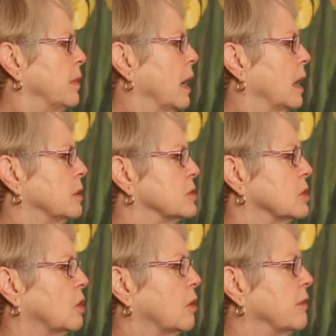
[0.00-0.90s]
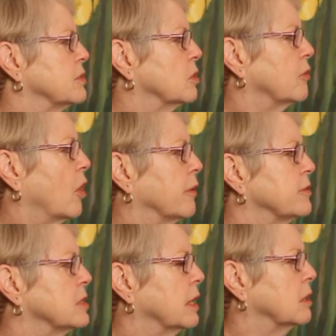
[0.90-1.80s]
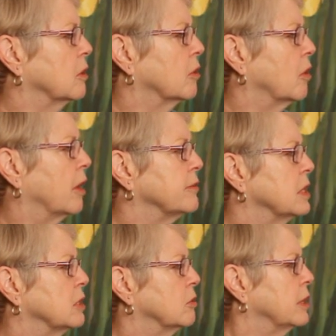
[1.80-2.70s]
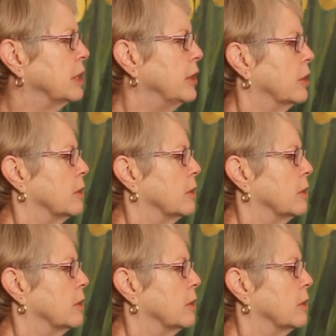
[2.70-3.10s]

And so I've sort of I'm going to off center it here.